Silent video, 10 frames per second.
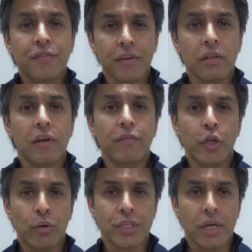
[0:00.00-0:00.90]
field of
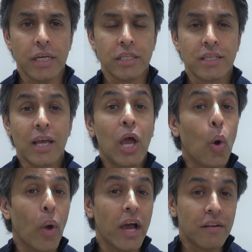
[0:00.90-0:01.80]
neuroscience,
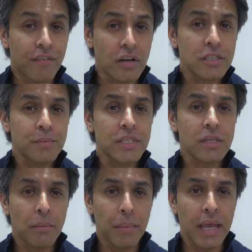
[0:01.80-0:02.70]
where advancements
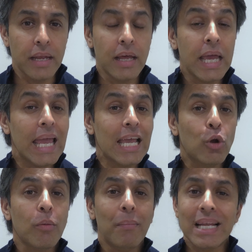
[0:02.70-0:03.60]
are made
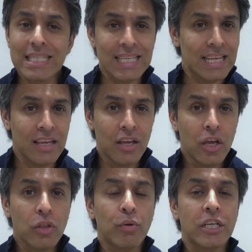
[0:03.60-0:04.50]
incrementally
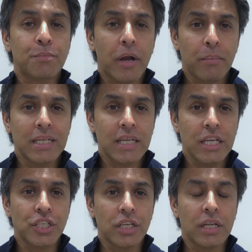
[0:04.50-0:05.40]
through
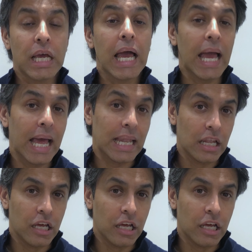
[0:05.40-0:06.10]
experimentation and